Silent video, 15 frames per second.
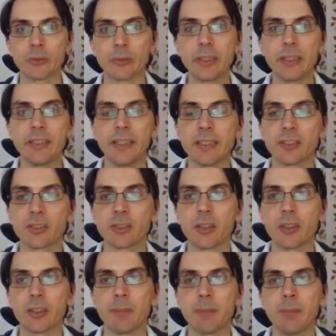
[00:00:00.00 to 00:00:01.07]
quickly let's
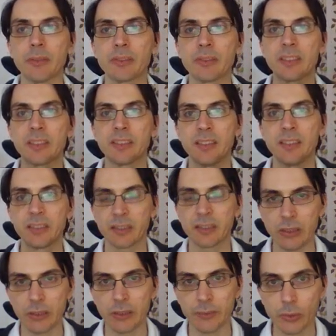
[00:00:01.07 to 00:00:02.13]
talk about statistical
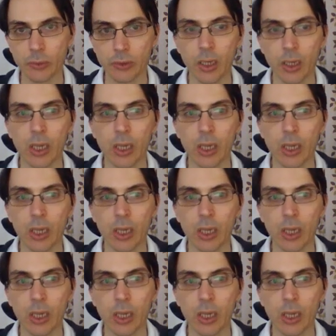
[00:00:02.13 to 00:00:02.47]
intervals.